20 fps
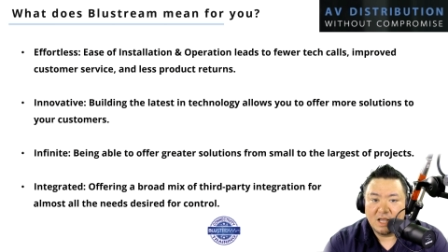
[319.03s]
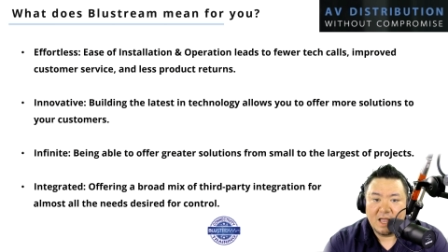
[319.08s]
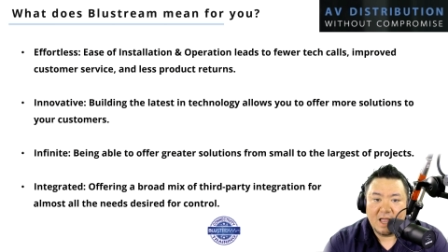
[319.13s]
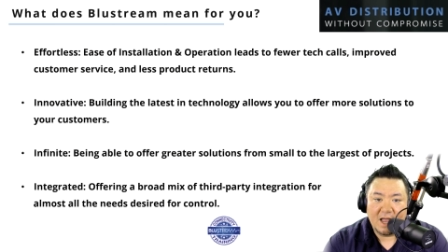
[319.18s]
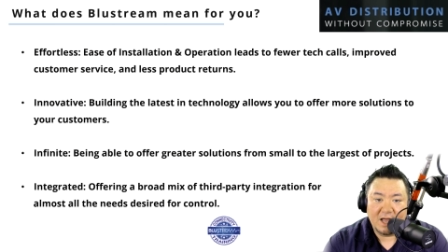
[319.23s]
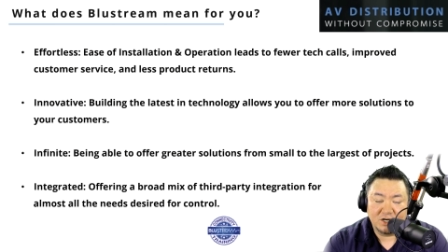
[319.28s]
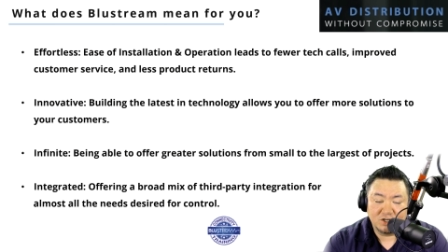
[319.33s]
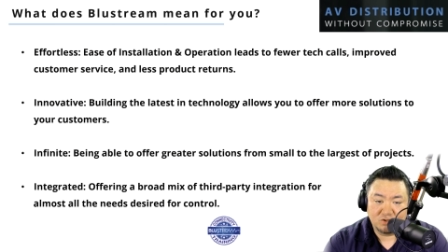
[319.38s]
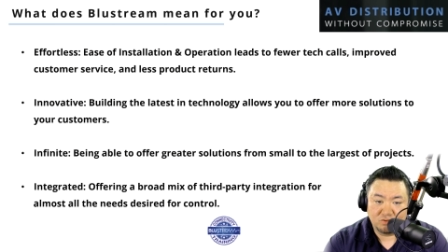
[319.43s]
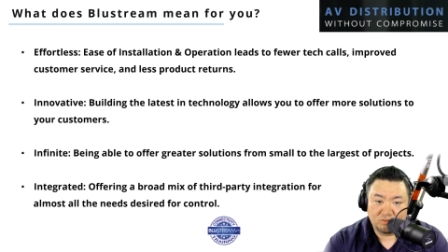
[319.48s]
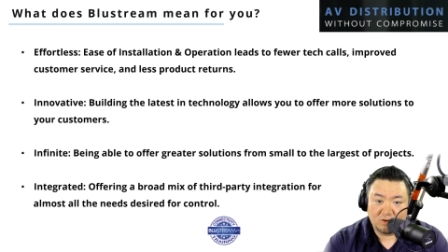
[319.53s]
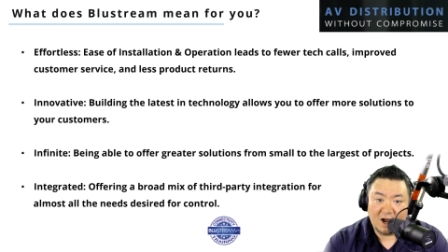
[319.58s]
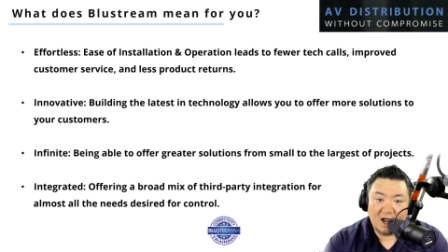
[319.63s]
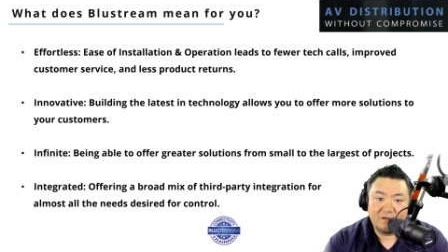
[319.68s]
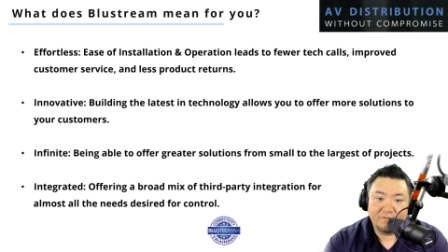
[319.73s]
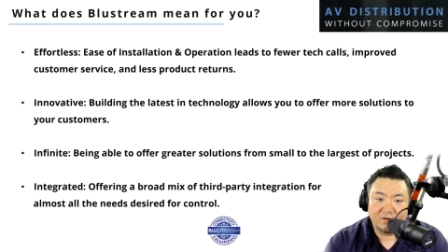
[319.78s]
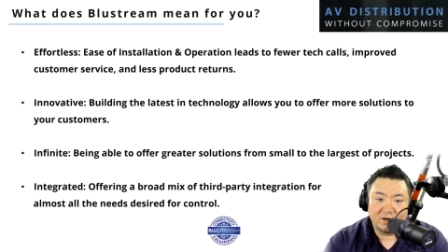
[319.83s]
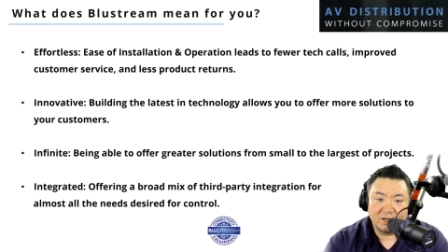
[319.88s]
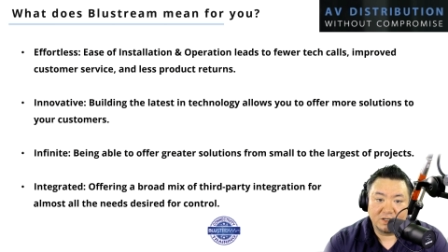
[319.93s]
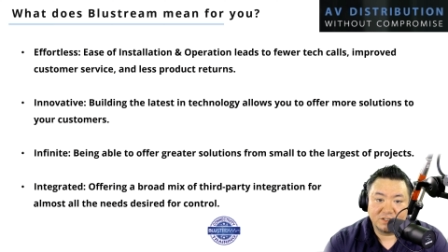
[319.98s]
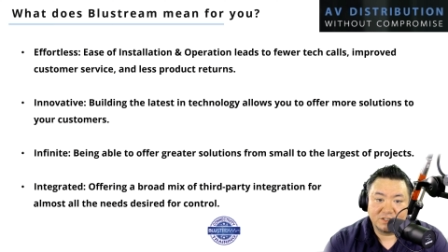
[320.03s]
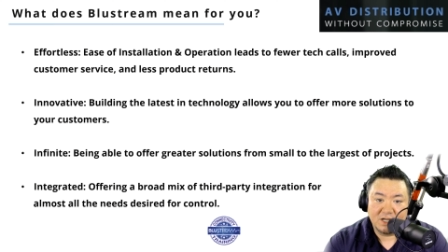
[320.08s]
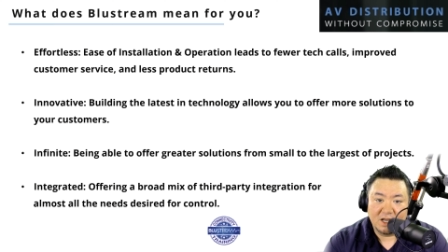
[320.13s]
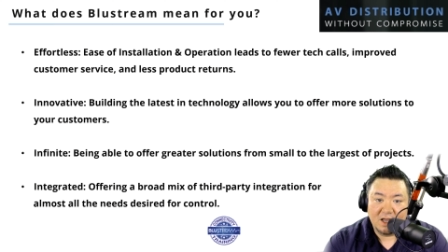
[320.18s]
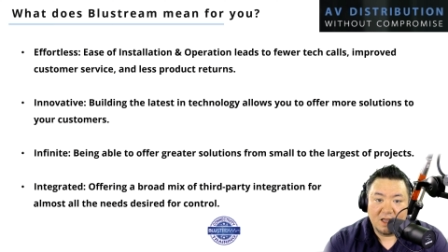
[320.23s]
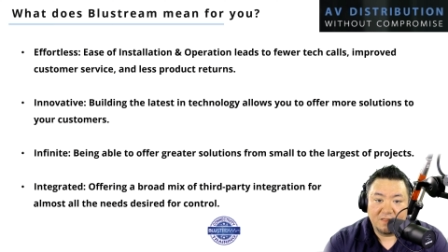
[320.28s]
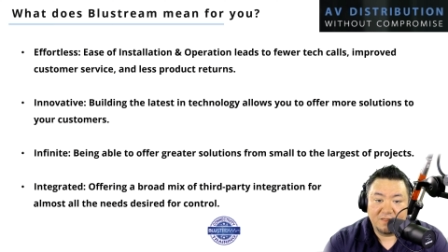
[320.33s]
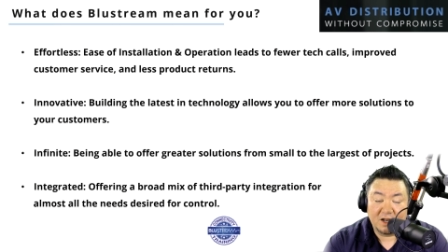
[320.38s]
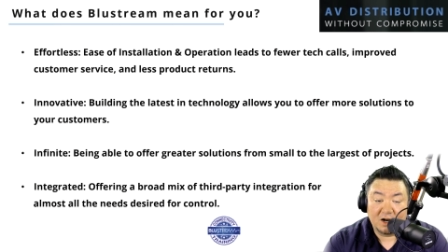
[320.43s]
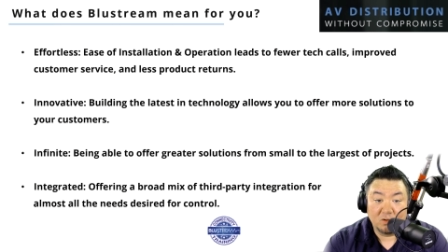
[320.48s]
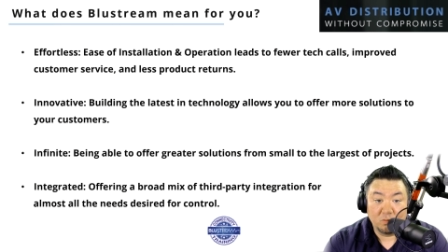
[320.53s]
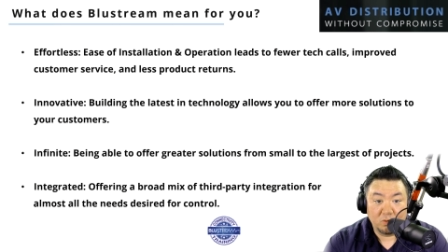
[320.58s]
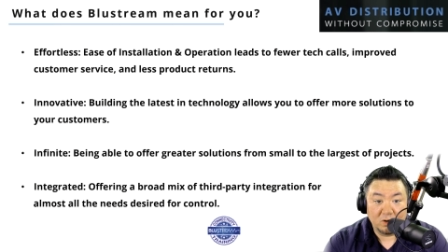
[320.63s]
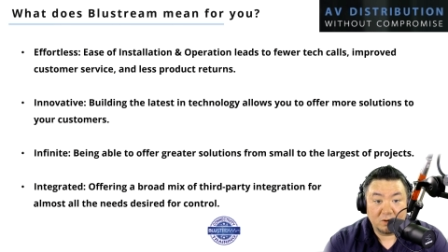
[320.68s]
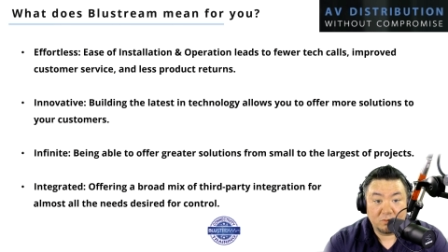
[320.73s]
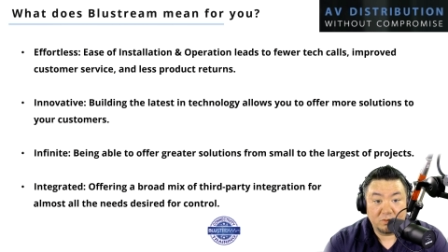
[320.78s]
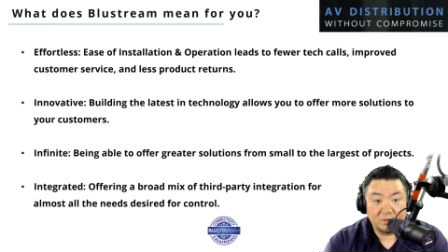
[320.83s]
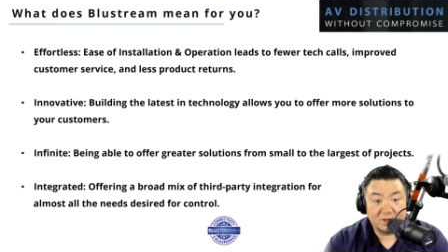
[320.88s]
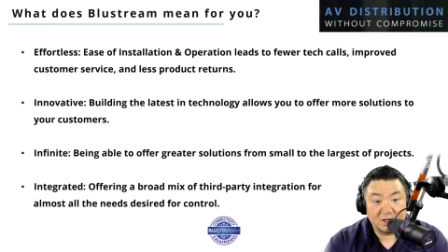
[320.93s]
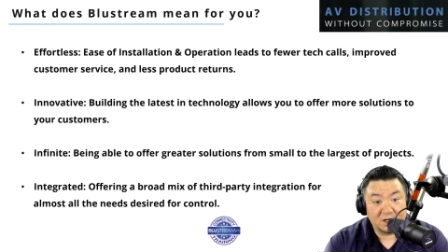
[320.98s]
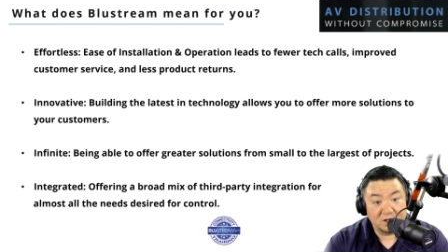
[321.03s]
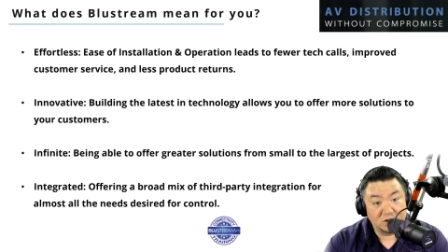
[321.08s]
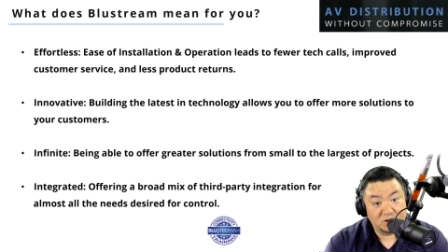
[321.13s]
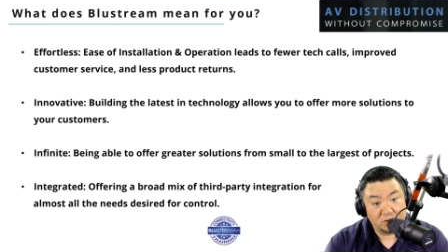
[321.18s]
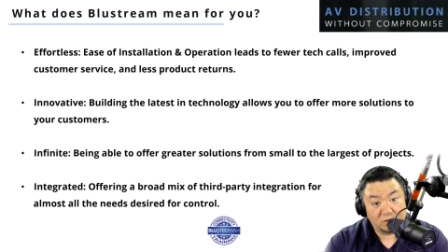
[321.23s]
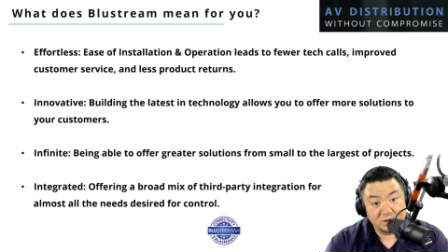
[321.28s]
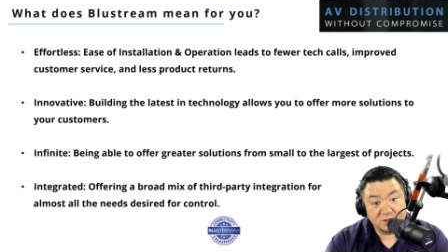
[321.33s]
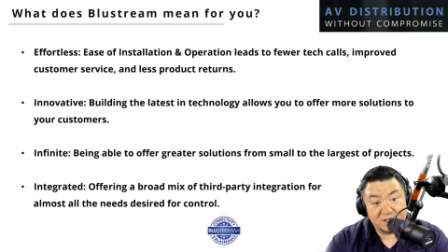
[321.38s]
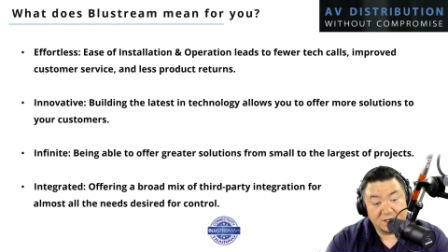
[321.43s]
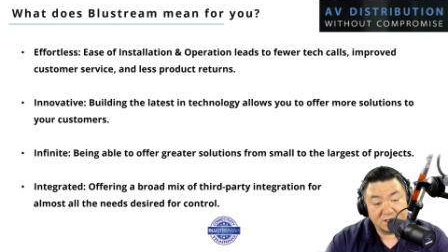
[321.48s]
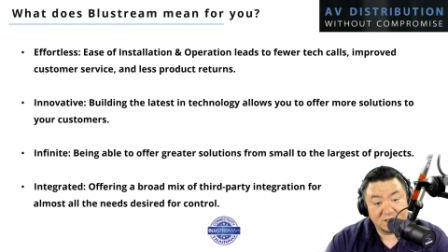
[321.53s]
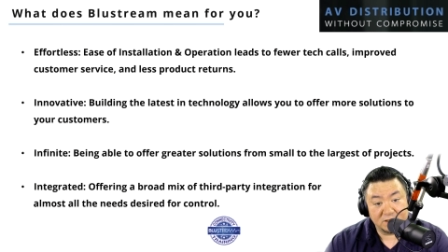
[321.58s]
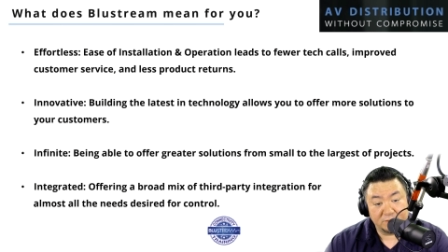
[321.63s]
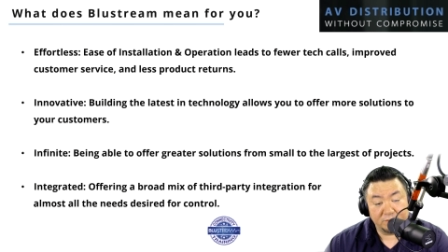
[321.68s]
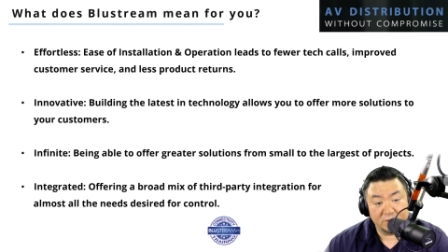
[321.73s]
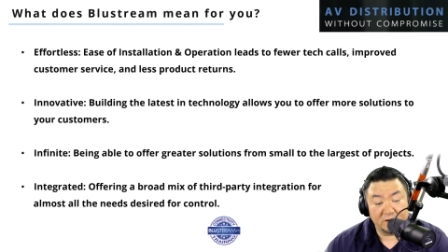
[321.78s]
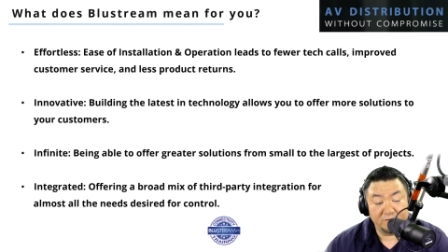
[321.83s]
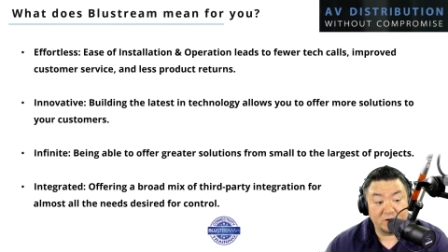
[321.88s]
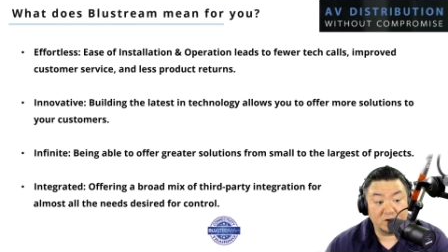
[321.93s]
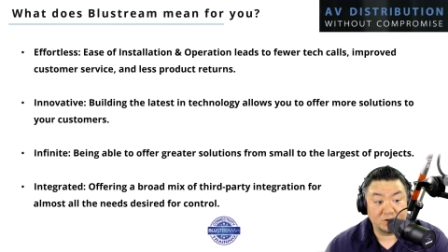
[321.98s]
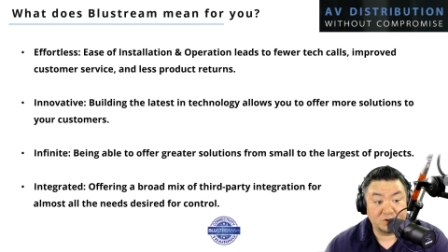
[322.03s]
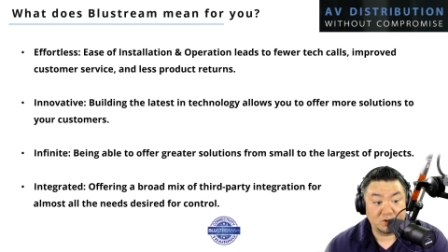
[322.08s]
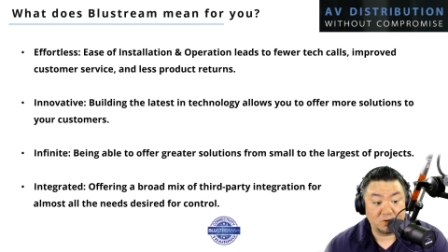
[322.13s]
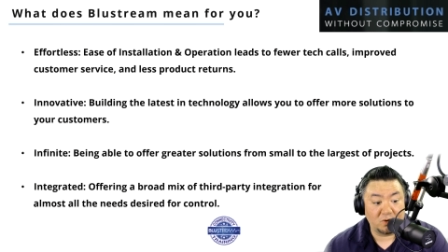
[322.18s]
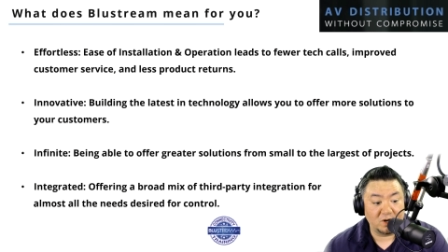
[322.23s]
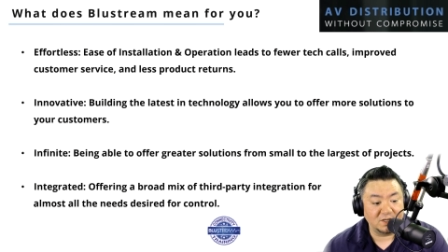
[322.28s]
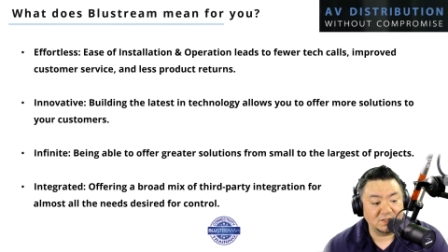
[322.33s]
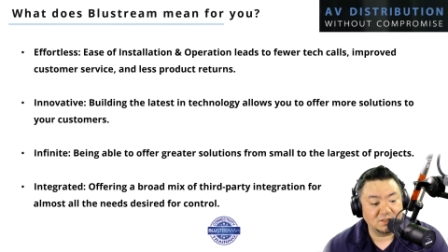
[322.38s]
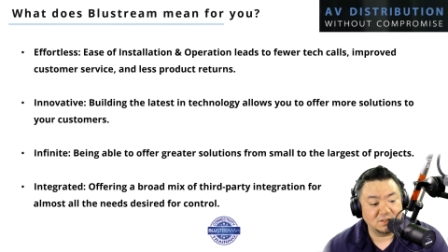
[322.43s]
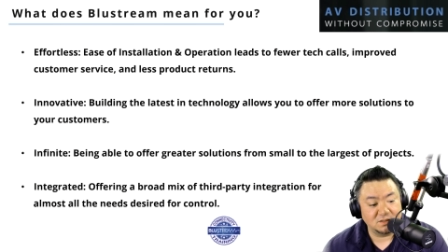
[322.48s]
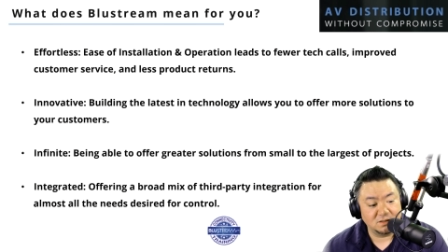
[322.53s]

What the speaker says: and drivers that'll work with the control system of your choice.